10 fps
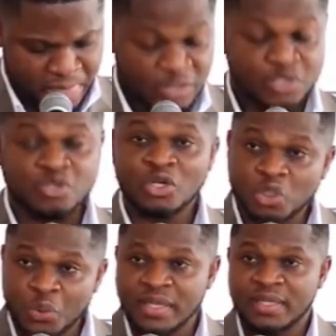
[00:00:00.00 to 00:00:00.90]
In so
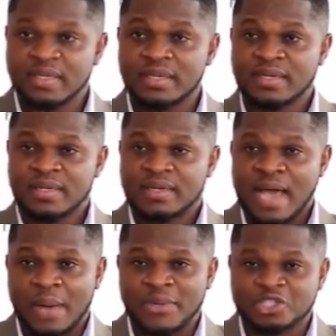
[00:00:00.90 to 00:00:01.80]
doing,
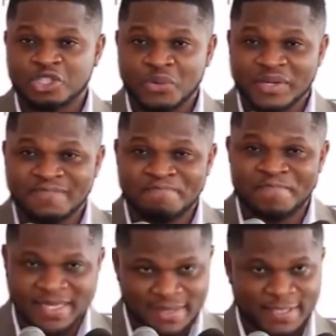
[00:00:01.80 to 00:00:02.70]
our surest
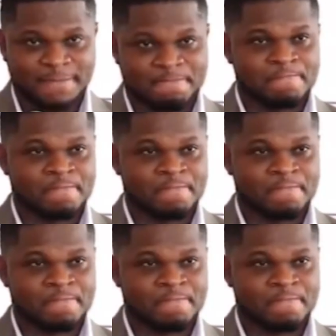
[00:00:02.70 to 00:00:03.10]
bet